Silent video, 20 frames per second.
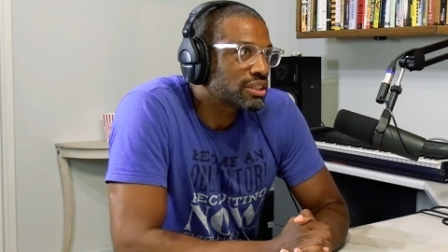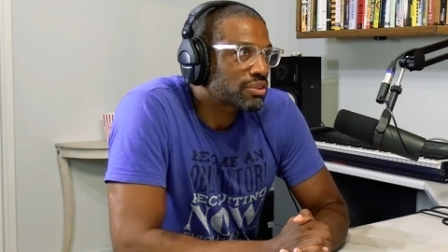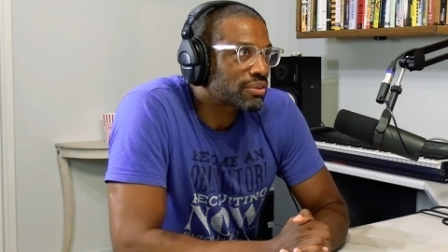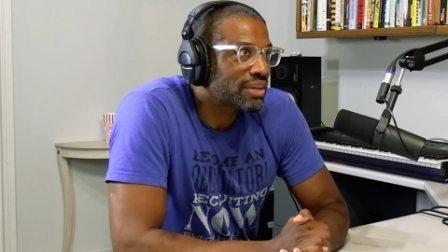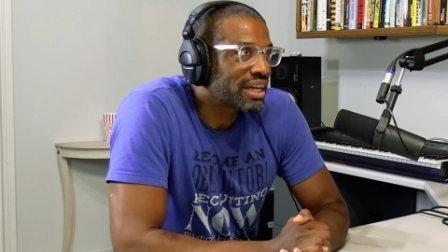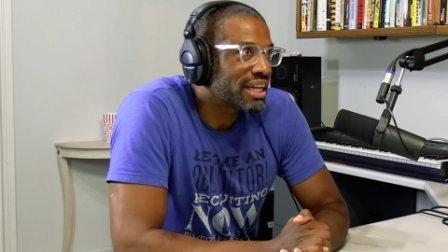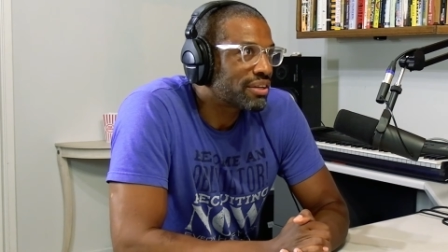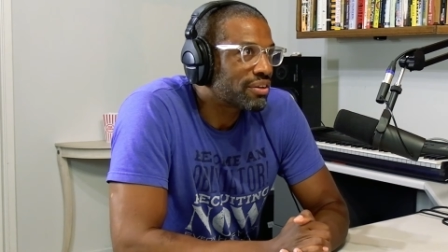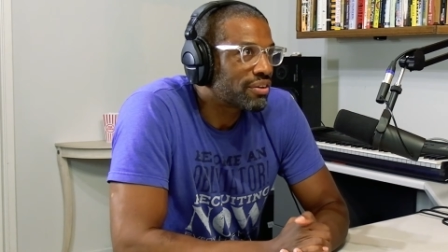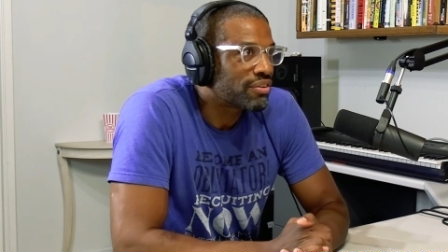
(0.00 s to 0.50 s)

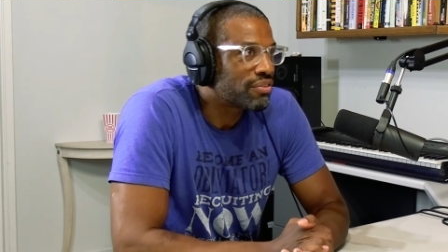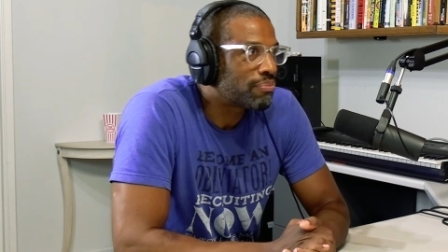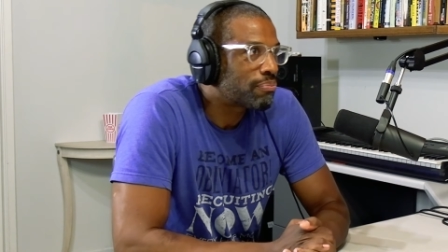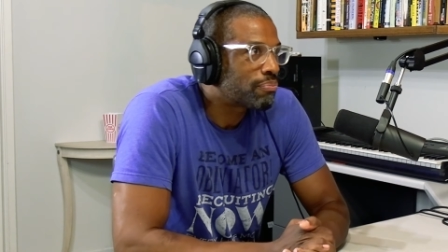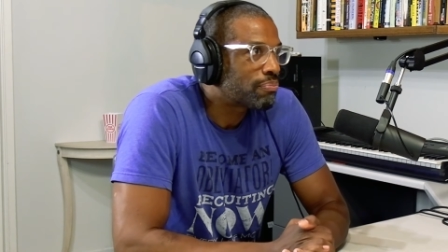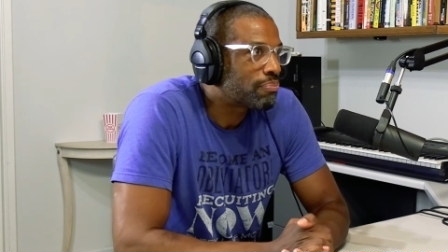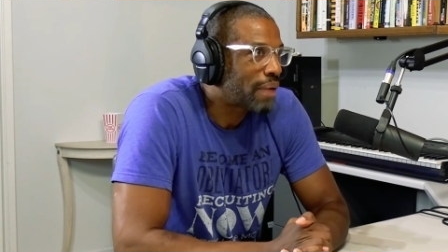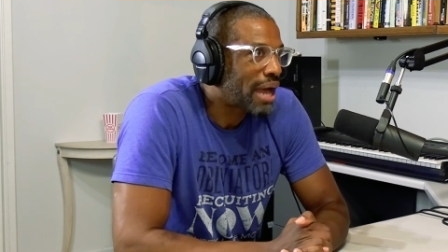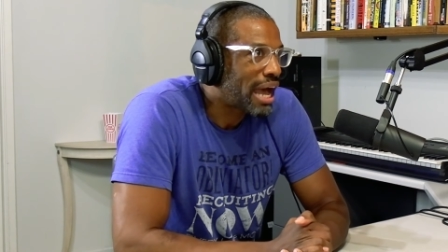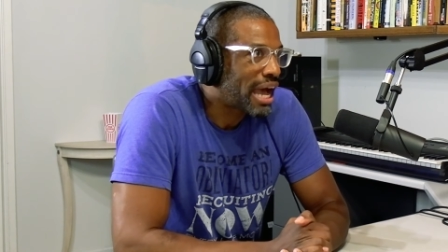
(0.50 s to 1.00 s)
screen of
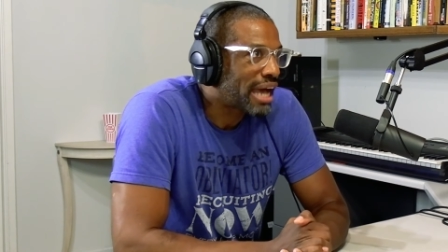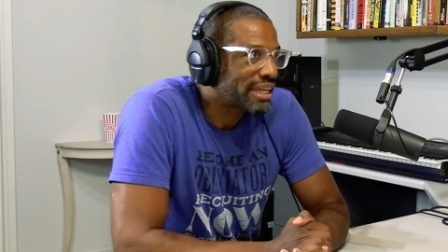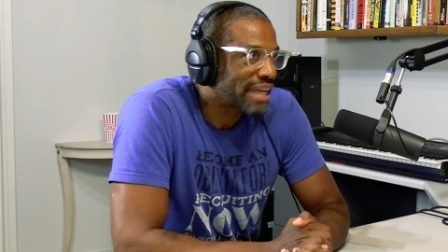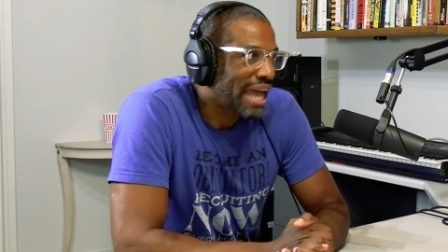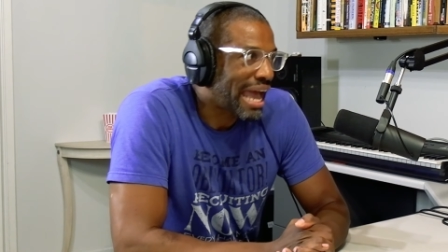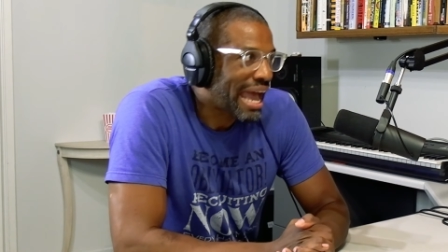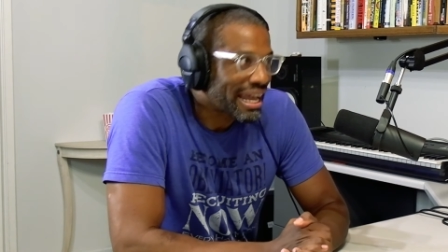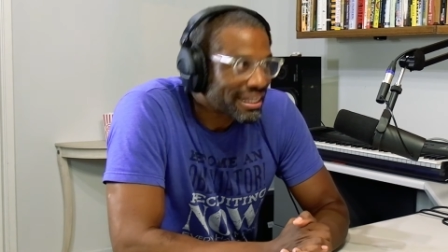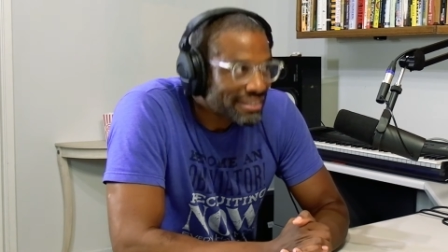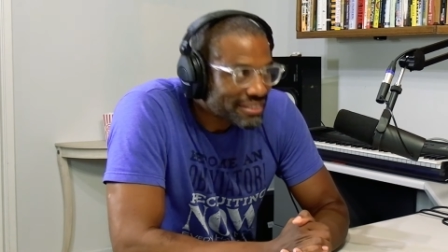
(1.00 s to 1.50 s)
bad
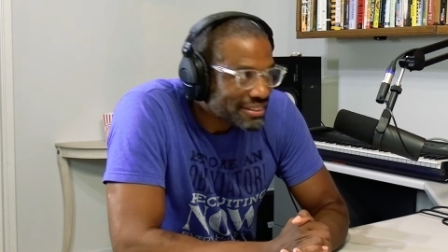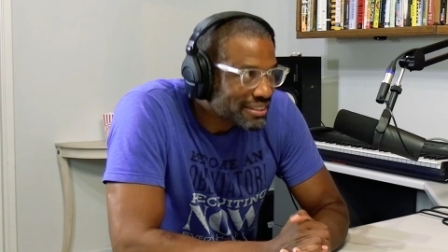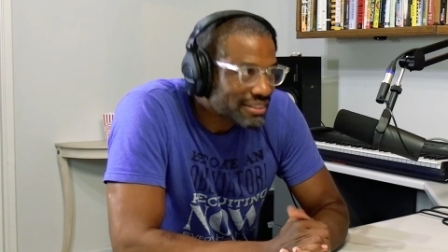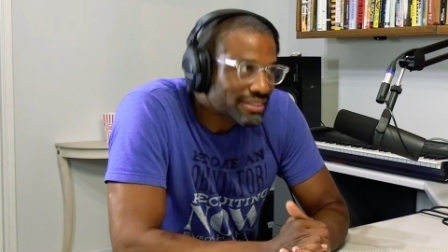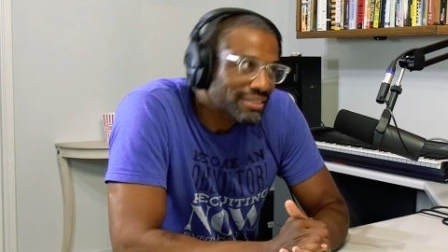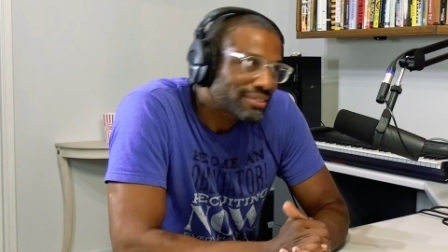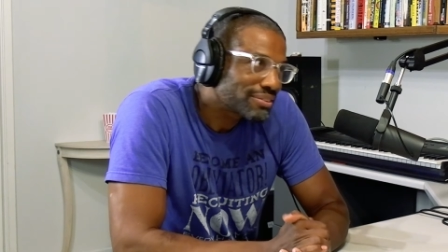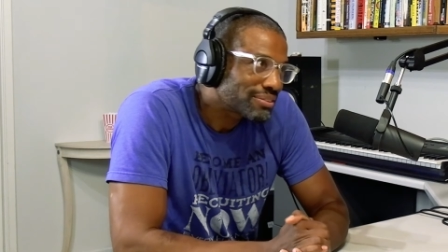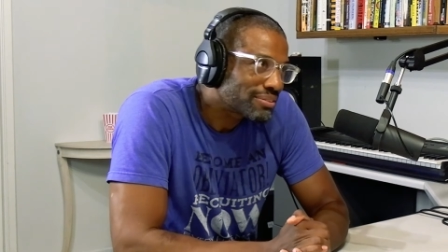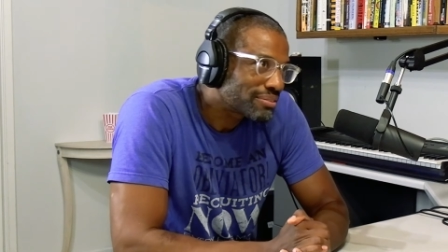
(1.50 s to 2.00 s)
ads,